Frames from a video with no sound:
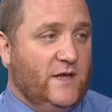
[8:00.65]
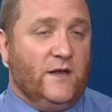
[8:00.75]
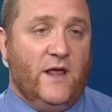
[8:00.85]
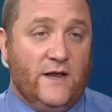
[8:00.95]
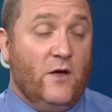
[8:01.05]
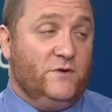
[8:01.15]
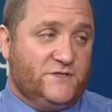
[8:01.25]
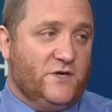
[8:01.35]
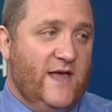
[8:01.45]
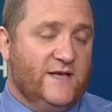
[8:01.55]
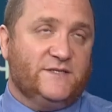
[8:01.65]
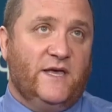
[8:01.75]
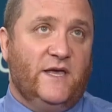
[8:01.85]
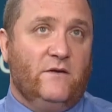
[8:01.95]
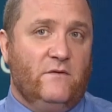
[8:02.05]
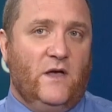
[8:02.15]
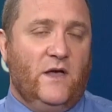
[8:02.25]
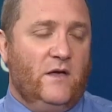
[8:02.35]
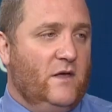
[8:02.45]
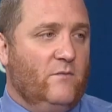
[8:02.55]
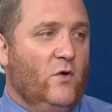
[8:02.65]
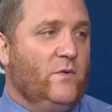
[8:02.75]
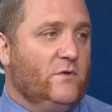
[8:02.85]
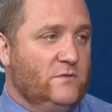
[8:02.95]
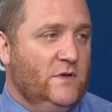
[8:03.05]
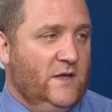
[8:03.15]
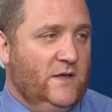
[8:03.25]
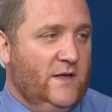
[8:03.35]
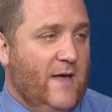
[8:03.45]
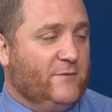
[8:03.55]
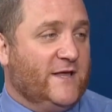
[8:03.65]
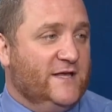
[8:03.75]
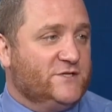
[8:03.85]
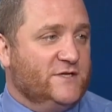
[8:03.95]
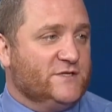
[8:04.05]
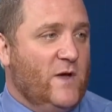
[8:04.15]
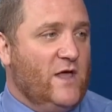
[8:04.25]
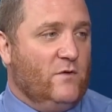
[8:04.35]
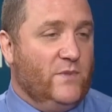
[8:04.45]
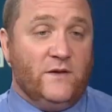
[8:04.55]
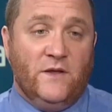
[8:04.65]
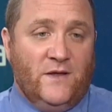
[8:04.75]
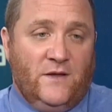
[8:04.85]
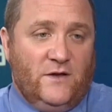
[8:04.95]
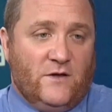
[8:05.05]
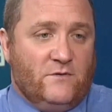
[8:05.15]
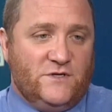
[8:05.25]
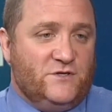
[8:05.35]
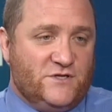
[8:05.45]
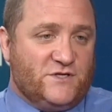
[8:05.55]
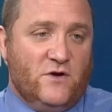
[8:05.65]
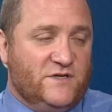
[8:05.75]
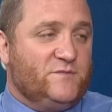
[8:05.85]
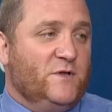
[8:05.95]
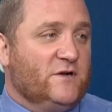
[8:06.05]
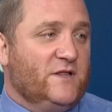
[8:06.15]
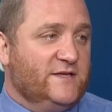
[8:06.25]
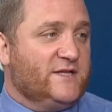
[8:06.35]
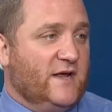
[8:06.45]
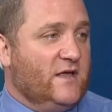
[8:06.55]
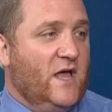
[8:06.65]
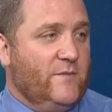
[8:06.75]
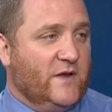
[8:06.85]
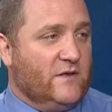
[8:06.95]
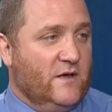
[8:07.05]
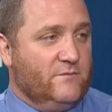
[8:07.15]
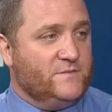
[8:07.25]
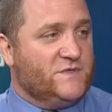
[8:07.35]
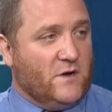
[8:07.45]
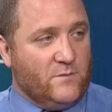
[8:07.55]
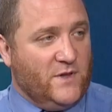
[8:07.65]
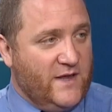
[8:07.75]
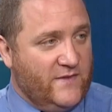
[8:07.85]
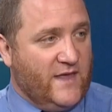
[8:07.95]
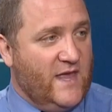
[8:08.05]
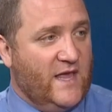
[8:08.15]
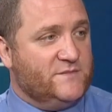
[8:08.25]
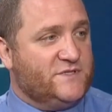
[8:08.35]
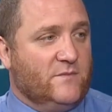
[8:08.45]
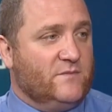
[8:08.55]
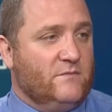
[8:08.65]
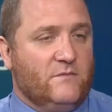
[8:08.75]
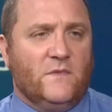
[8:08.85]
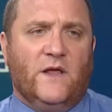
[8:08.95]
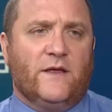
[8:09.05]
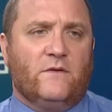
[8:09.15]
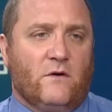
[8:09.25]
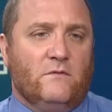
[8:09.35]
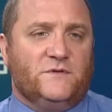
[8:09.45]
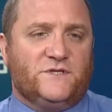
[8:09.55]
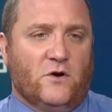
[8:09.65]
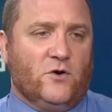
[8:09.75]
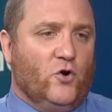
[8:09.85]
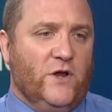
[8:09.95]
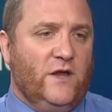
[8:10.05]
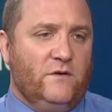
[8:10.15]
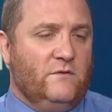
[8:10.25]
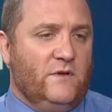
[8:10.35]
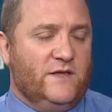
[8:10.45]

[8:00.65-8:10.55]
and it also has a mobile application as well. But you just go to splinterlands.com and come start playing the game. Start earning.